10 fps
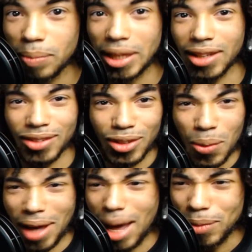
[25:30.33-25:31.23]
because
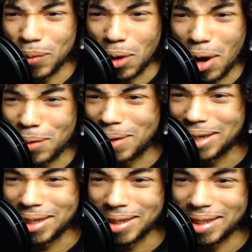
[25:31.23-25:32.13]
Togami would
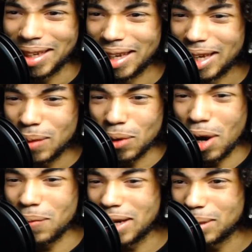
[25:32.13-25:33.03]
already
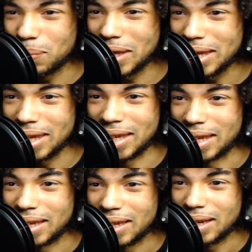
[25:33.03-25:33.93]

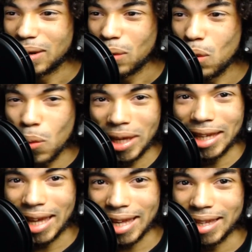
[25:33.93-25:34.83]
be who
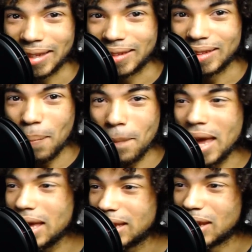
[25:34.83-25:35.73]
he is, the
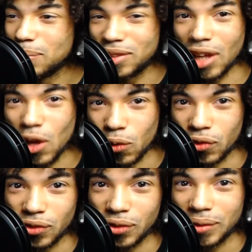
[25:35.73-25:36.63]
man
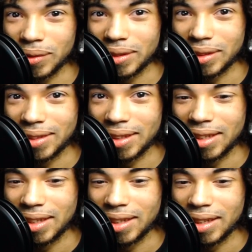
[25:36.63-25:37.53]
himself.
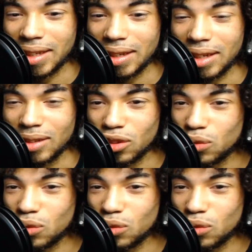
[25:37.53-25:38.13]
Just